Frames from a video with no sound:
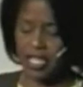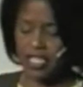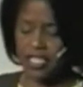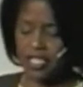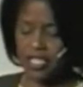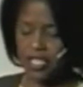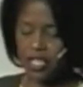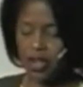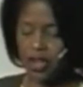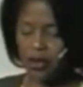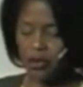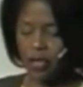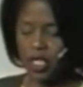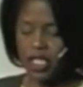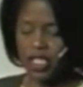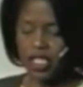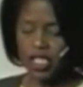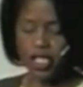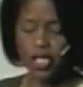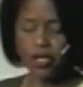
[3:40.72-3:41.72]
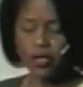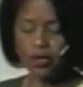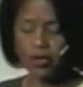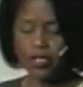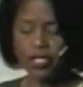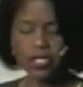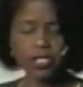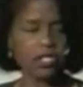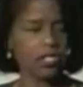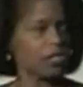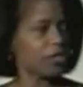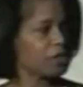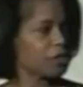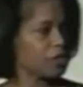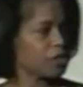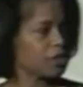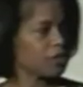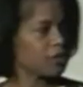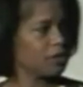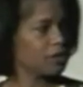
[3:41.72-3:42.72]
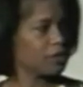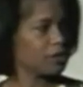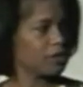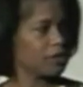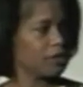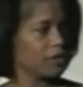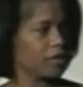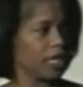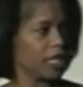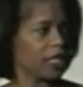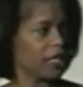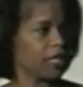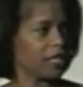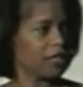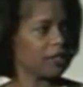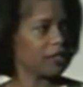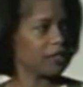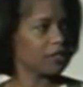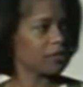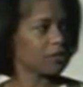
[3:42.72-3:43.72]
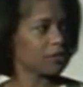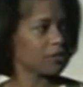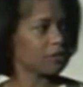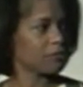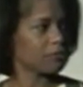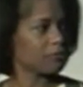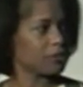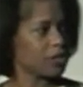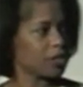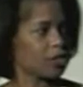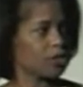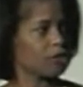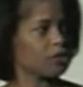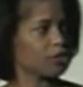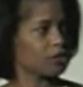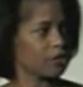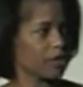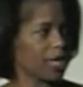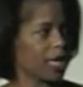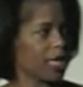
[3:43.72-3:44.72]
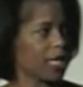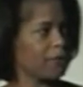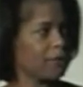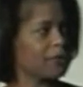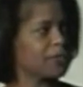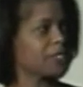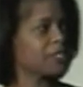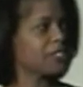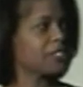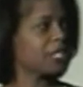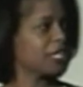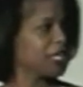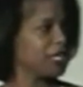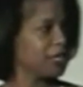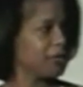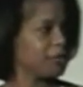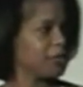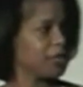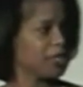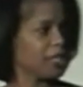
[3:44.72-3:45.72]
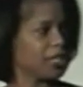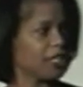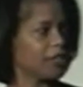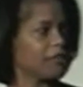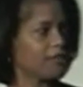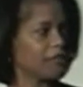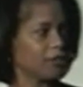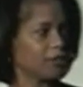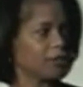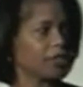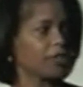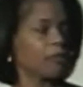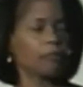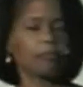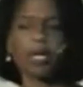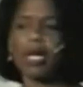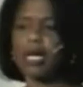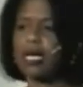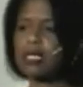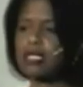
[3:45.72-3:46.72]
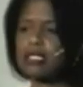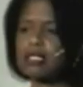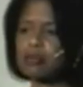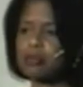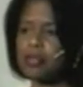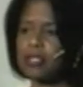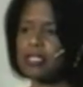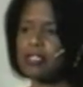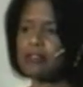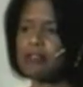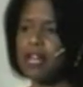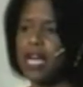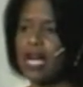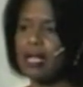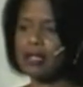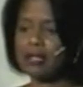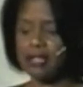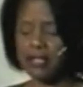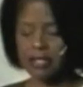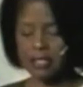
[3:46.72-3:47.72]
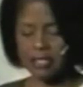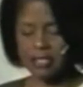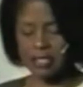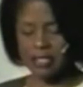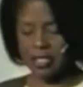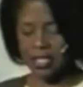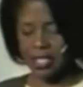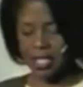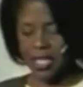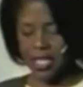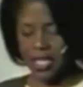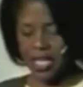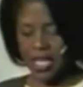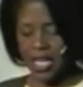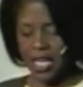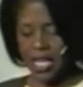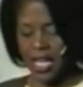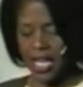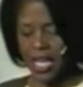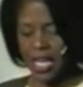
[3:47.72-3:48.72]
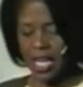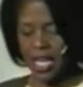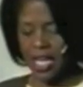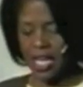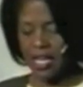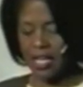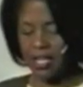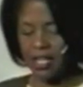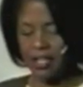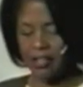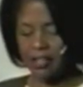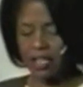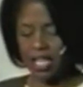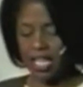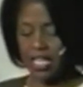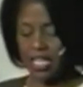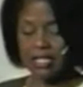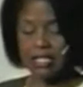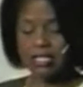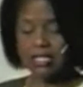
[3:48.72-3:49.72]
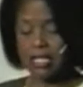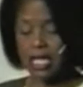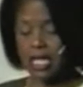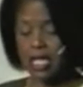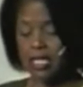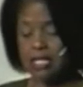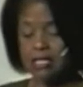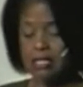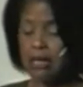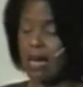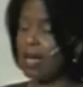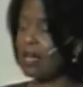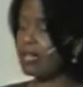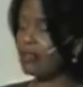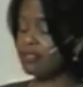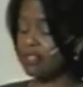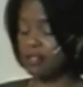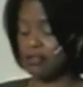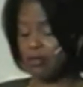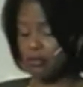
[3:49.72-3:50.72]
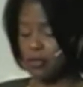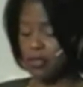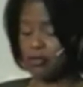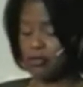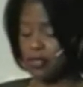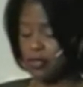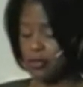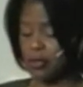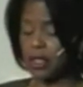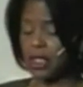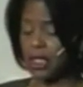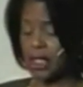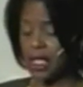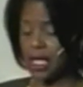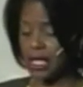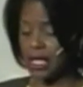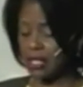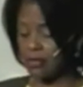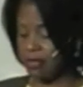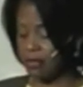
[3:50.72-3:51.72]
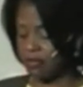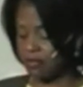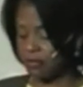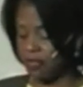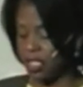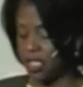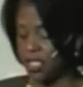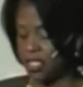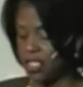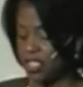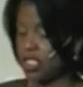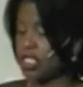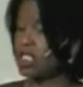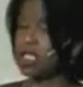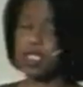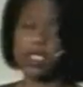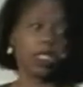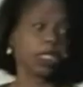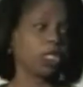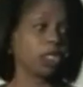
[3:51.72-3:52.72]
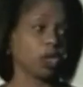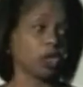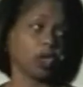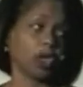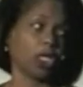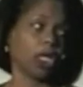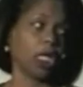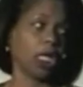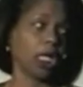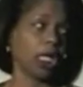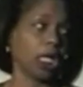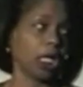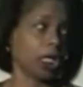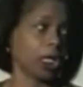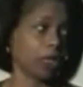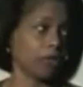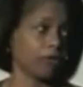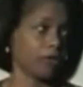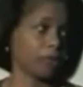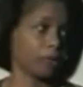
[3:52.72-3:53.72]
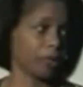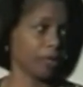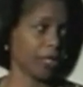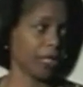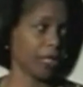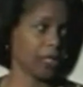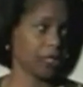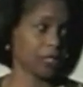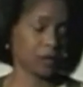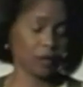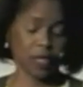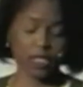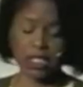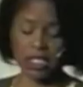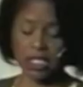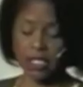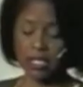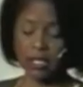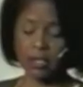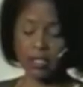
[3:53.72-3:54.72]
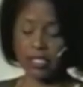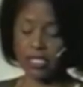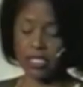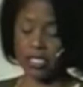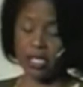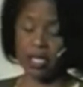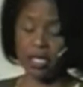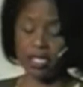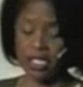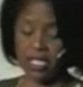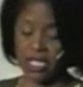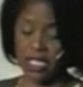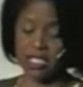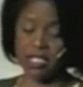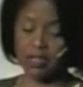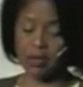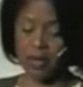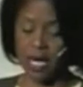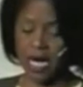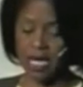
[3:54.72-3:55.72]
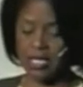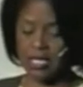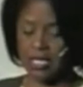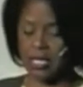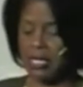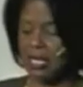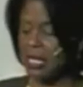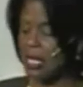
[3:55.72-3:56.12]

So we chose silk, and these are silk drapes with an inverted box pleat valance. And it's not even, the room is really not even finished. This is literally hot off the press. We still are accessorizing.